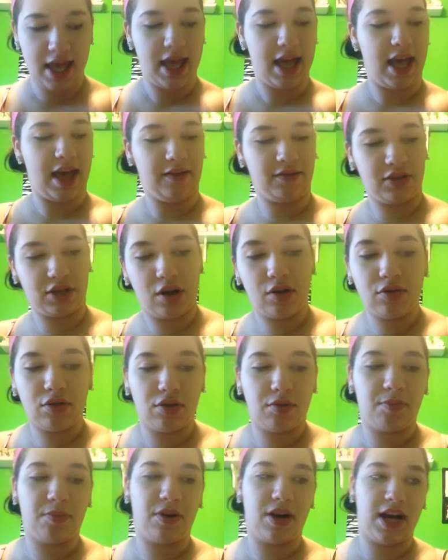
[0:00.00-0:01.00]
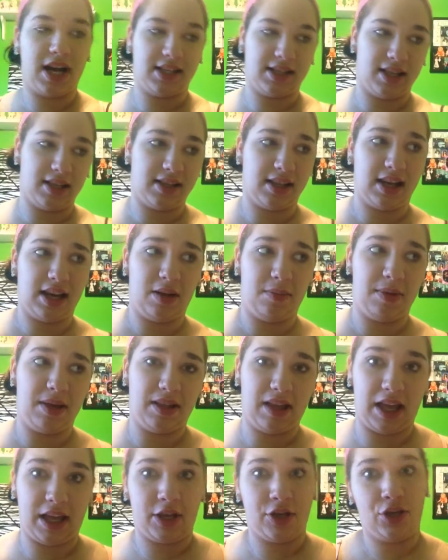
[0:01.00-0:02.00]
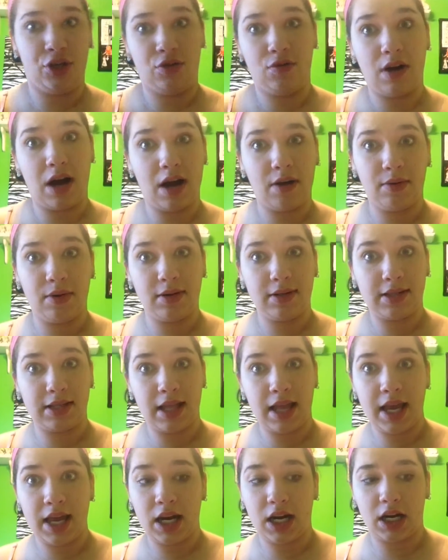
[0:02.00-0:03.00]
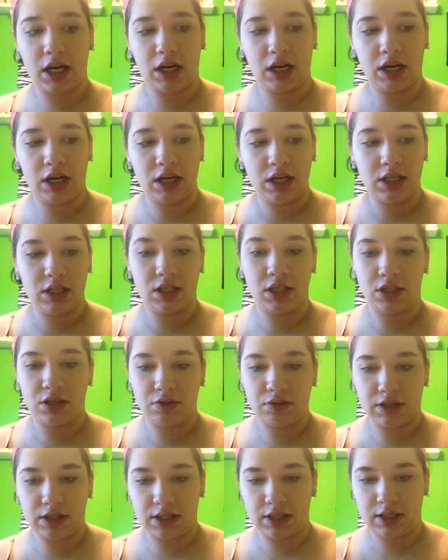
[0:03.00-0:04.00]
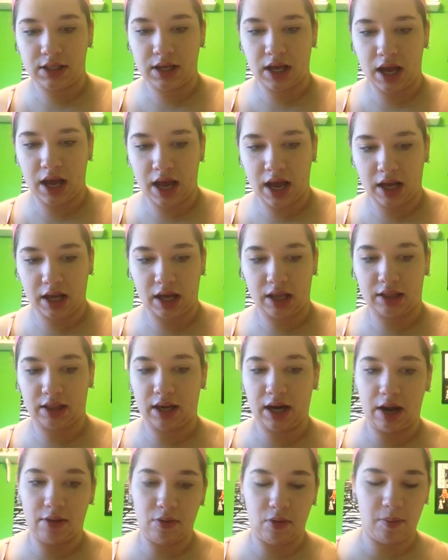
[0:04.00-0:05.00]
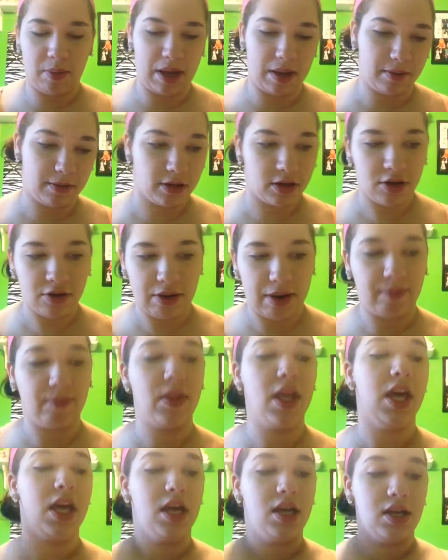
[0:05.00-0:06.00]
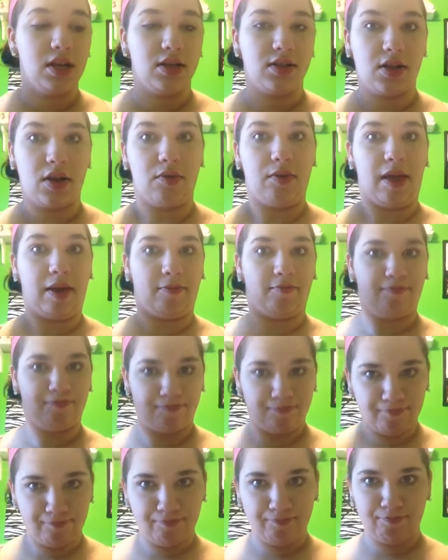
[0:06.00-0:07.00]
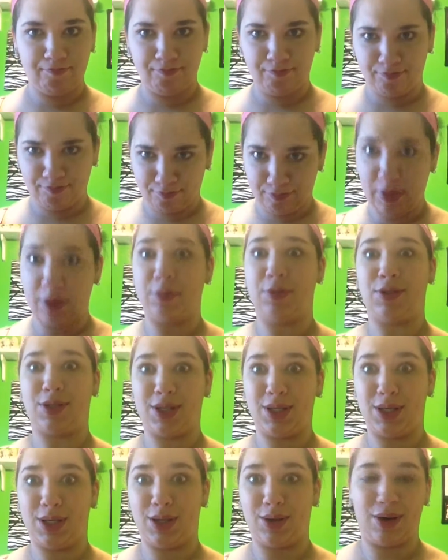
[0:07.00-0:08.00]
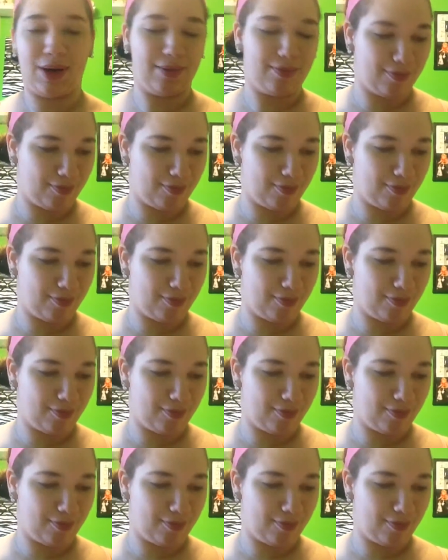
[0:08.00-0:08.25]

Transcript: have to go through the process, then I'll be like 2 hours later to do this tag and then I won't be able to do it. So like, I'm just gonna do it.